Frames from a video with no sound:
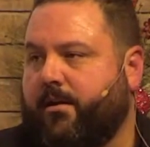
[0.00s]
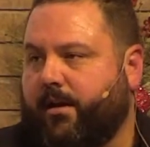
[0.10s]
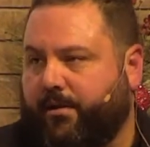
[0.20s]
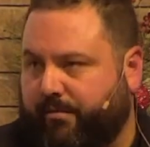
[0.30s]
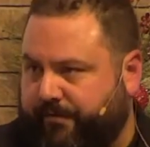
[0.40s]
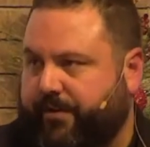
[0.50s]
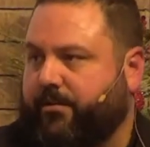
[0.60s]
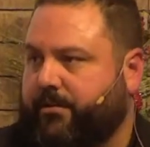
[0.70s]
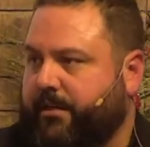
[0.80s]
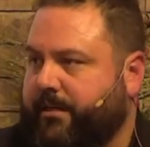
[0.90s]
it
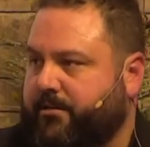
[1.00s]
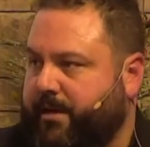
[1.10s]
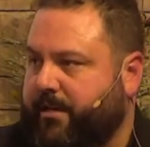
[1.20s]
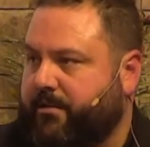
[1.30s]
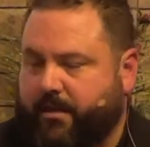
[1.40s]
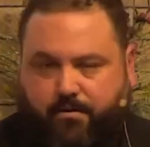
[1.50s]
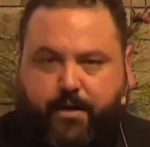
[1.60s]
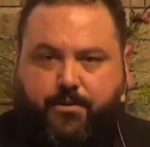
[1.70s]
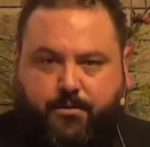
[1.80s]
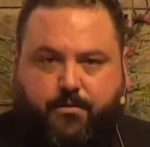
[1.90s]
revealed to these men
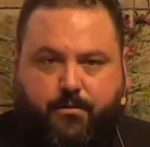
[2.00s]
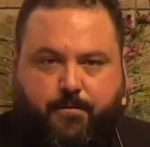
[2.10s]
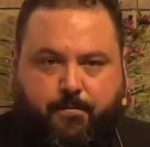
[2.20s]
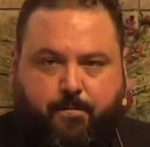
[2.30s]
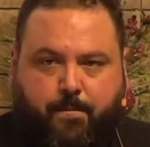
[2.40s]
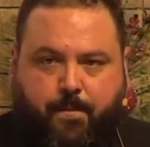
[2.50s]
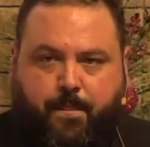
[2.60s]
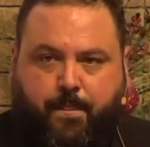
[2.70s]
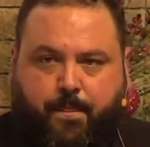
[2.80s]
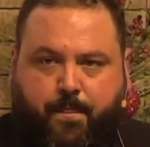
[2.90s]
salvation.
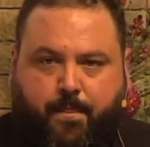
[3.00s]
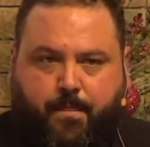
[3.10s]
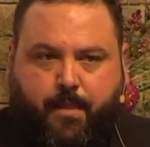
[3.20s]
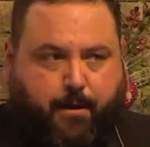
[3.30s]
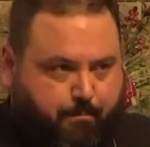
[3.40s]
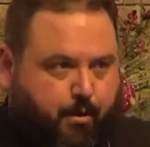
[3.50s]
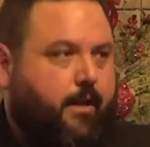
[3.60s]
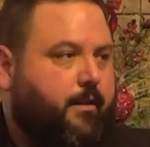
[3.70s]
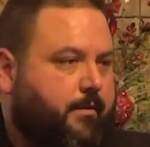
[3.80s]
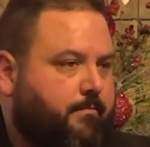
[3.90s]
It
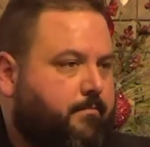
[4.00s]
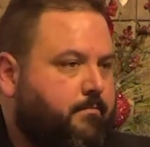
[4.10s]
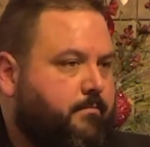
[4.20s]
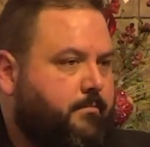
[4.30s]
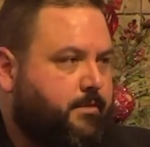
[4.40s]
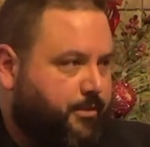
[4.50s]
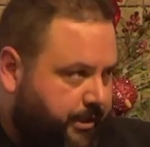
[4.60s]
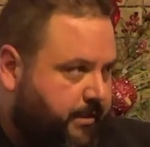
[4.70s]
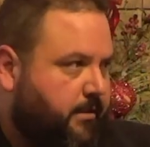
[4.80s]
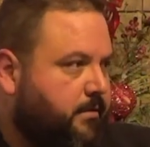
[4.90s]
brought them to
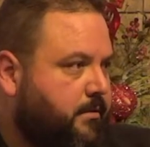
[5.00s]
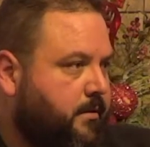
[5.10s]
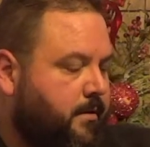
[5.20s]
Jesus.